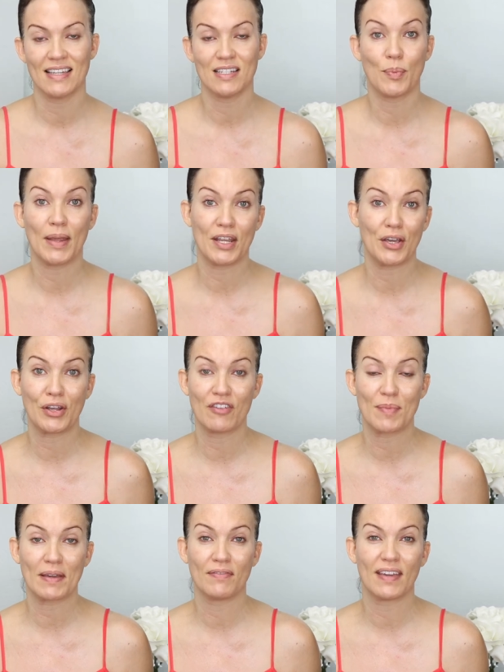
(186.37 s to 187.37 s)
depending on if
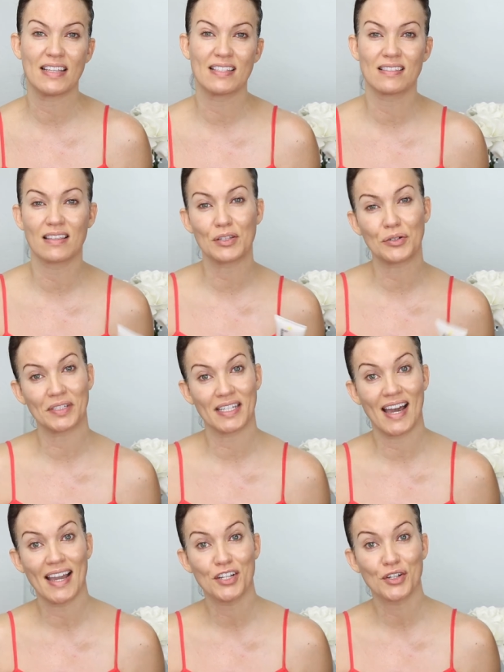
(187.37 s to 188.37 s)
my face is a little
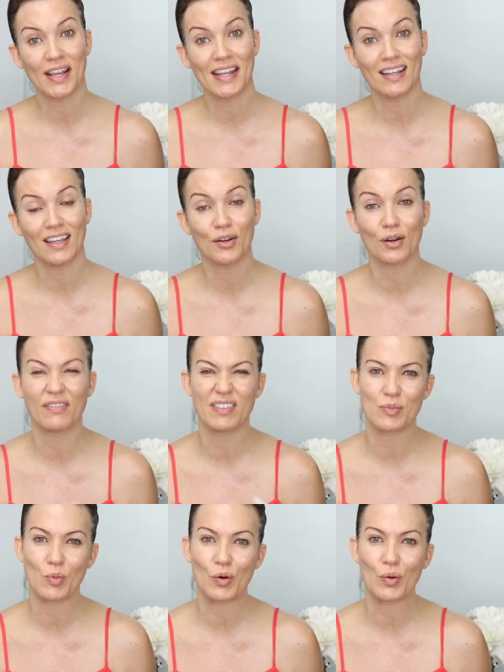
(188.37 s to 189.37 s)
dehydrated or if
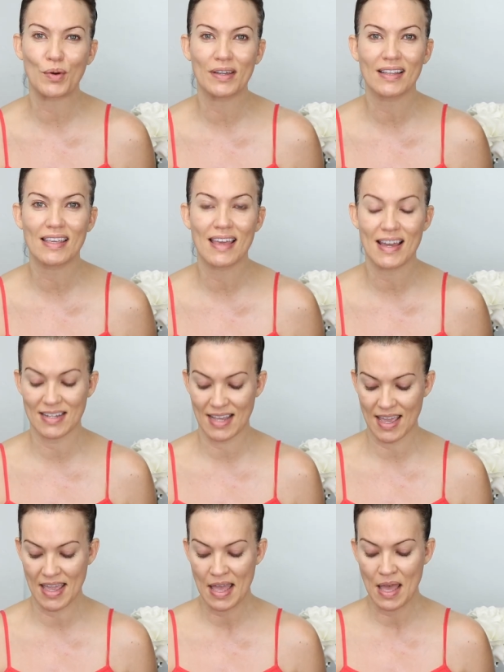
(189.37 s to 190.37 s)
it's more oily that
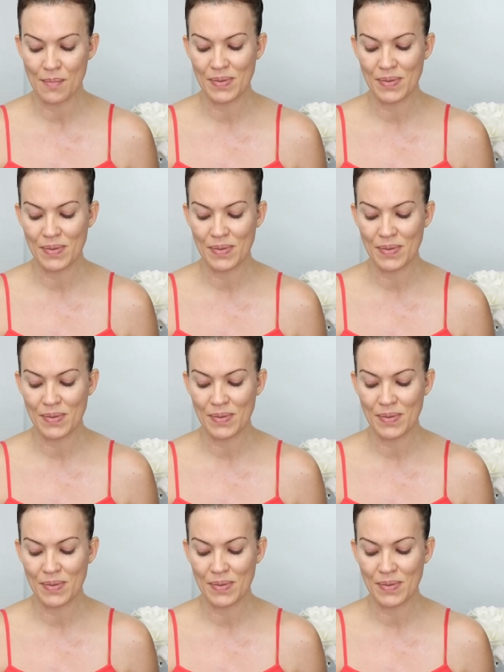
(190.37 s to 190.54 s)
day.